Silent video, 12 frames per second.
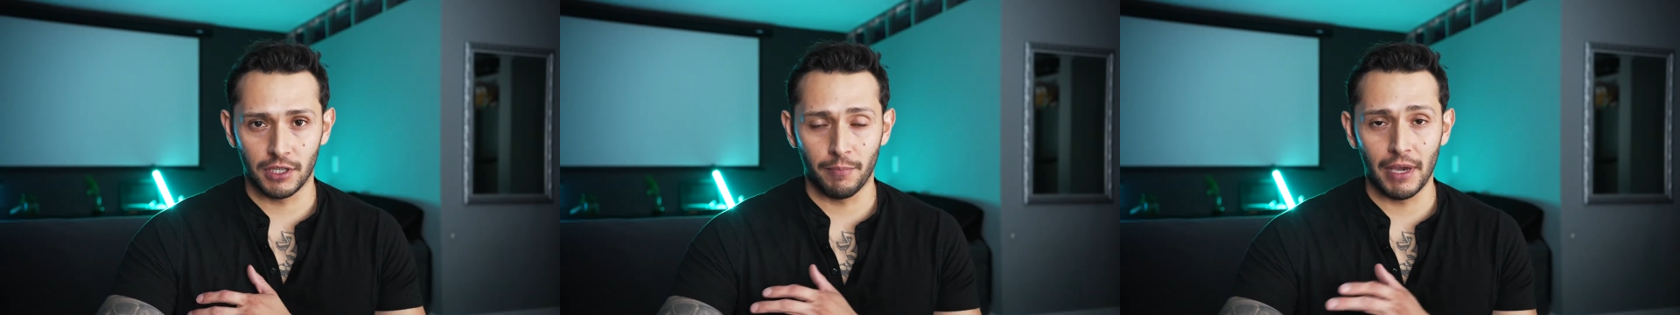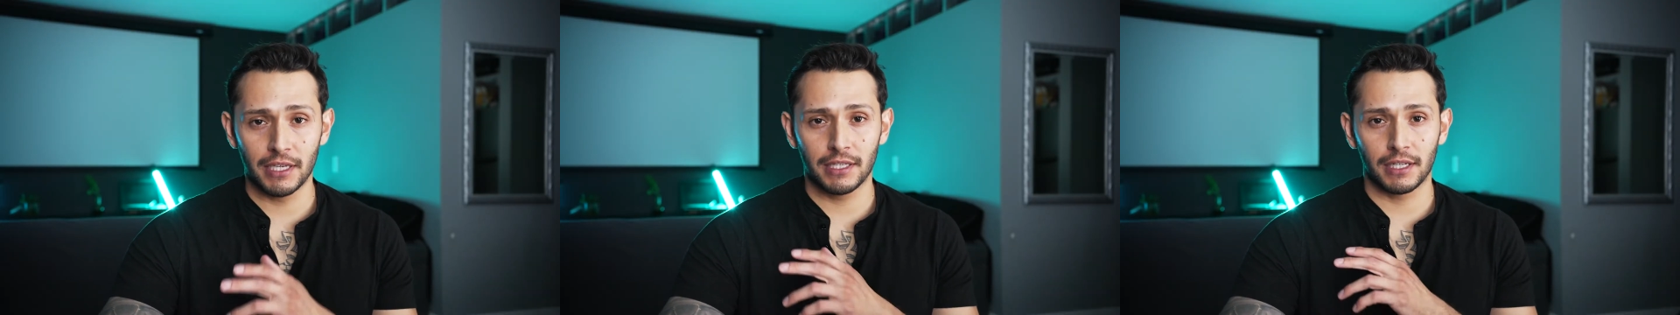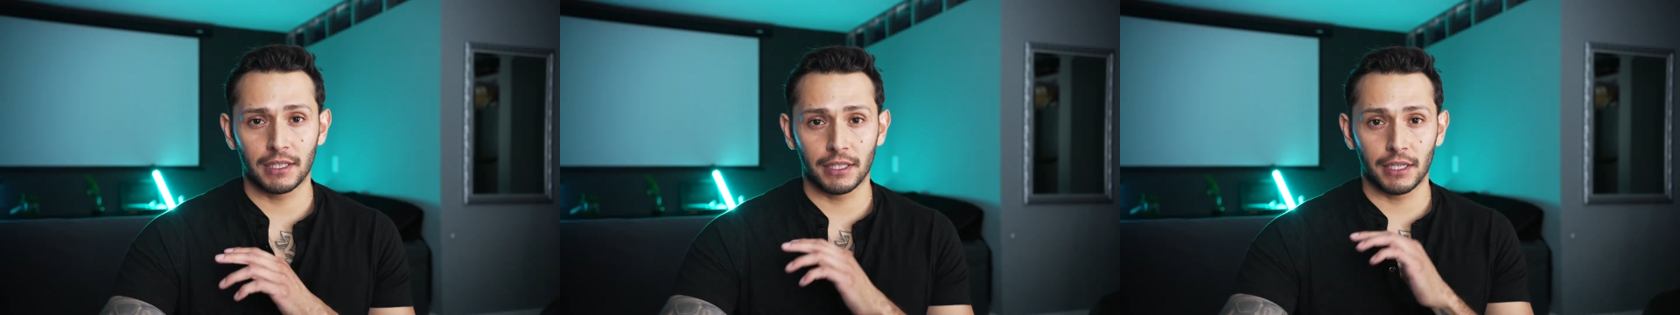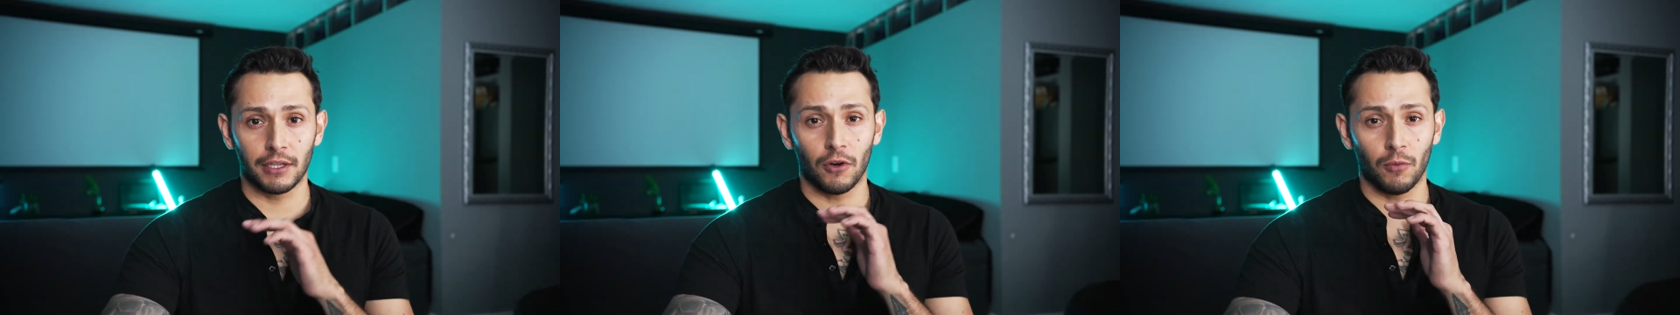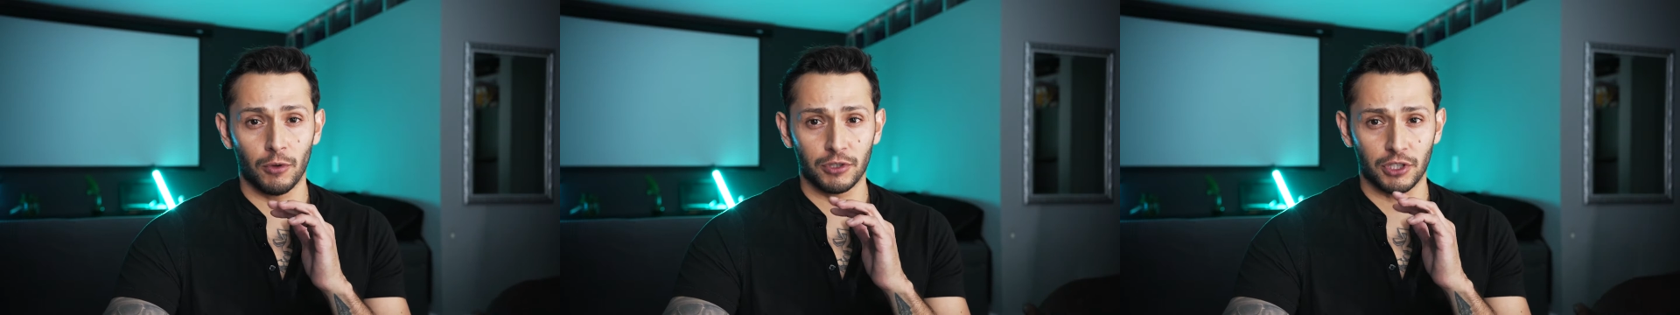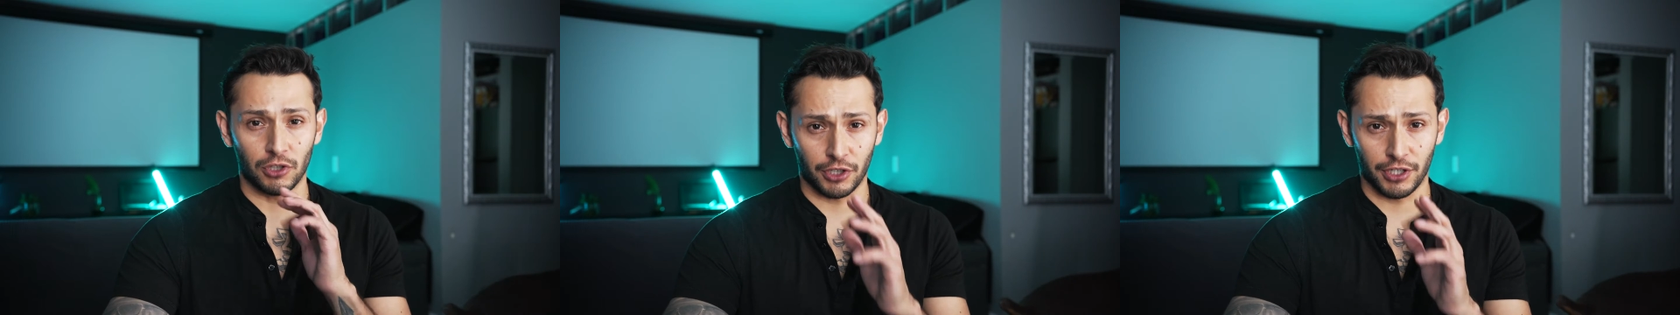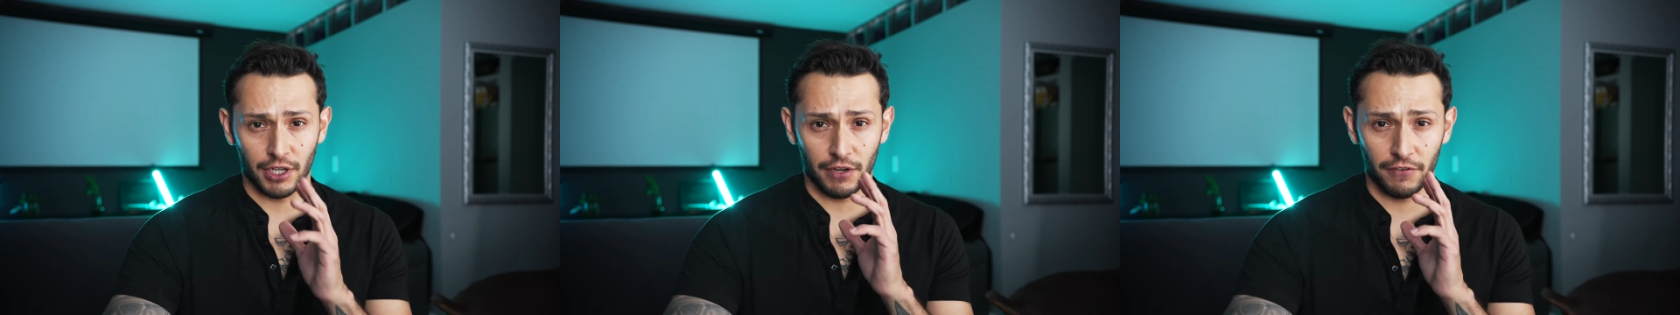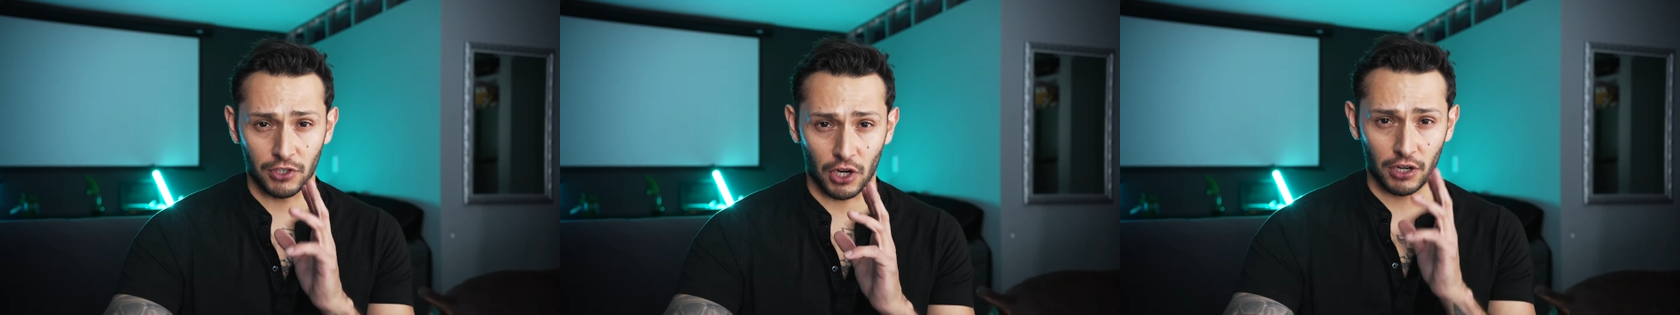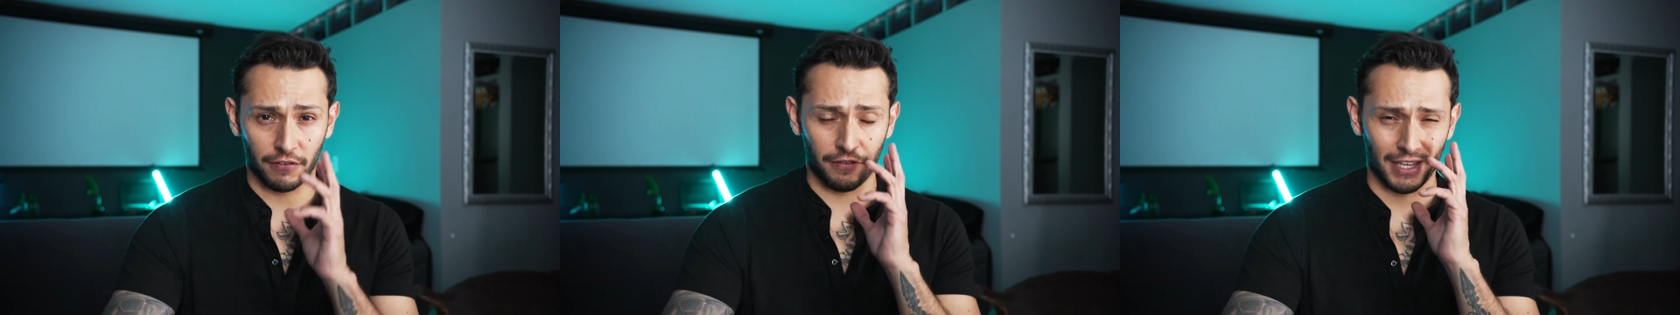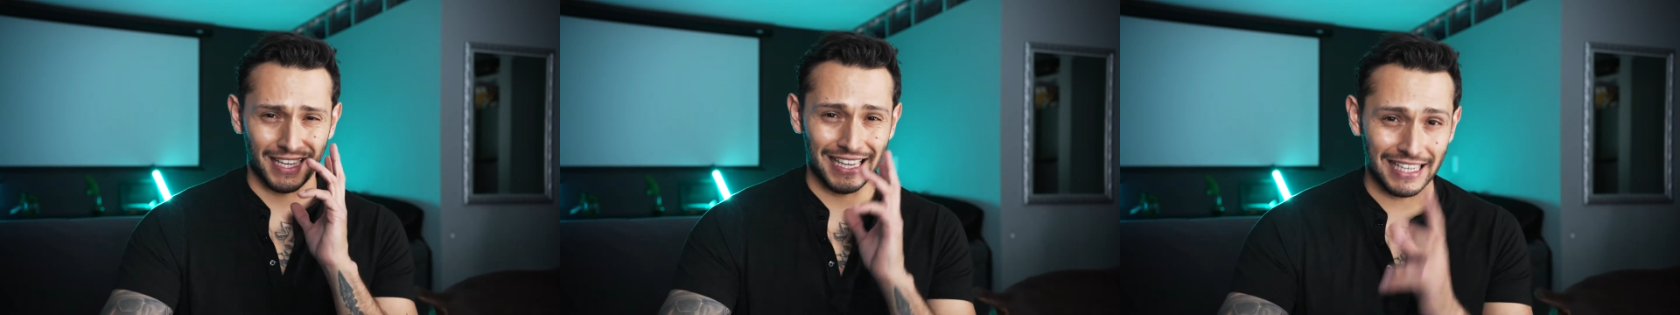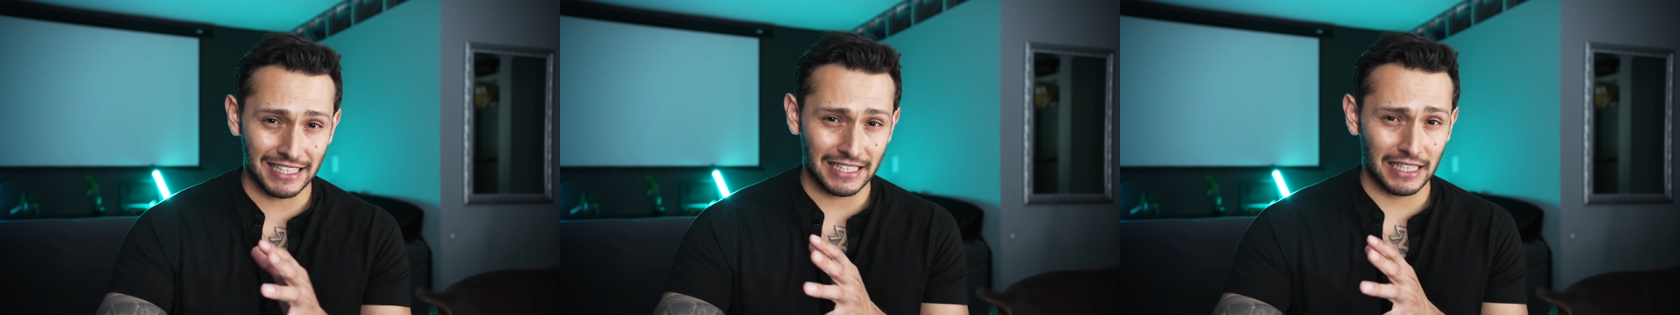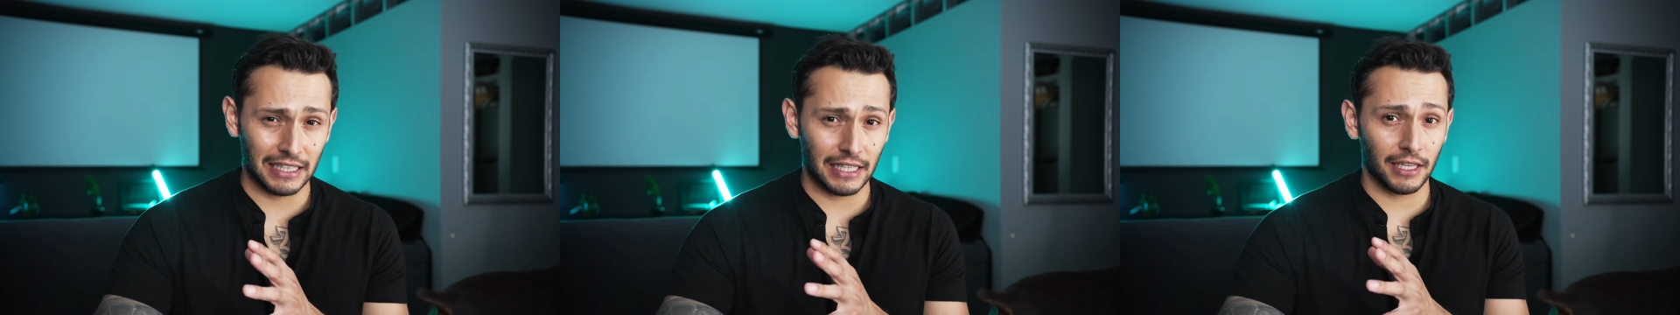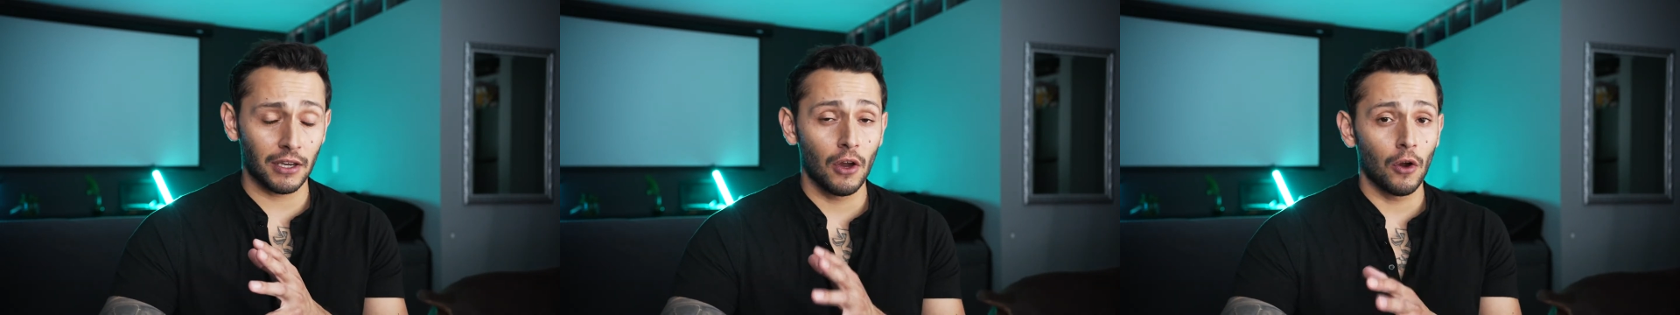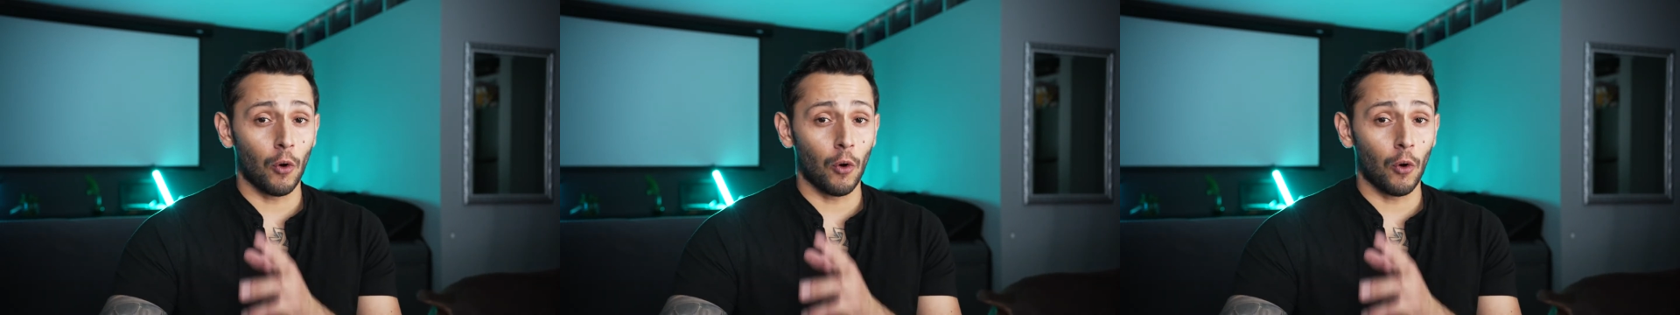to basically almost learn photography instantly,